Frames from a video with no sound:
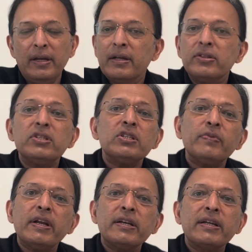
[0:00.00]
This is
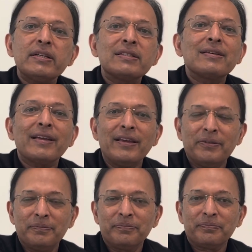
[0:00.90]
where it gets tricky.
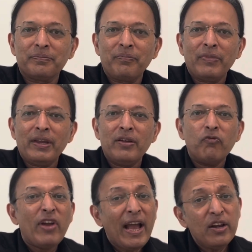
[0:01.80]

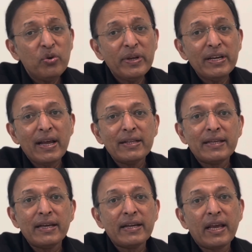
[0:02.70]
Value in
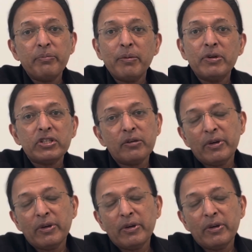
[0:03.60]
healthcare can be measured by